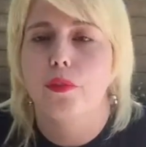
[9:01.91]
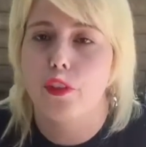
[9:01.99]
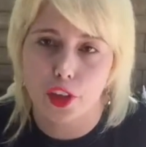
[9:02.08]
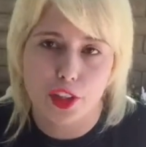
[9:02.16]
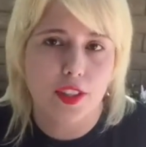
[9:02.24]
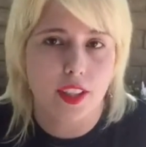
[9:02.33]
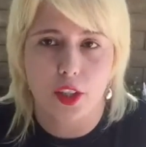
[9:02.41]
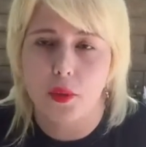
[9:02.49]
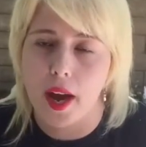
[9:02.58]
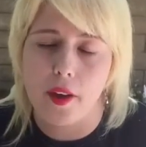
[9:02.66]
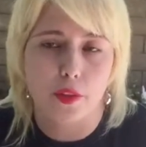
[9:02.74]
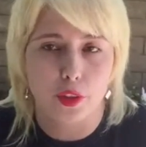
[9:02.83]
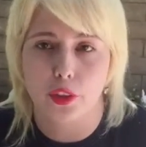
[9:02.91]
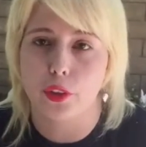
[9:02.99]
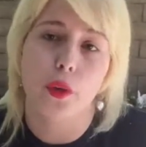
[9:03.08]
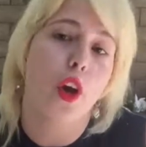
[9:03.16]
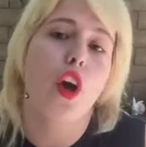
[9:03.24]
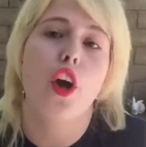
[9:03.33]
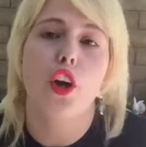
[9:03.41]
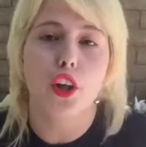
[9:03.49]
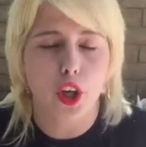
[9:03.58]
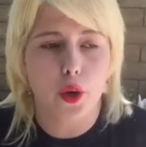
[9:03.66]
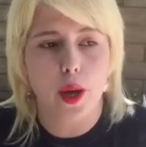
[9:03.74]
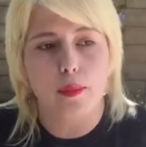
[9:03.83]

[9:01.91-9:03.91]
First thing you have to do, go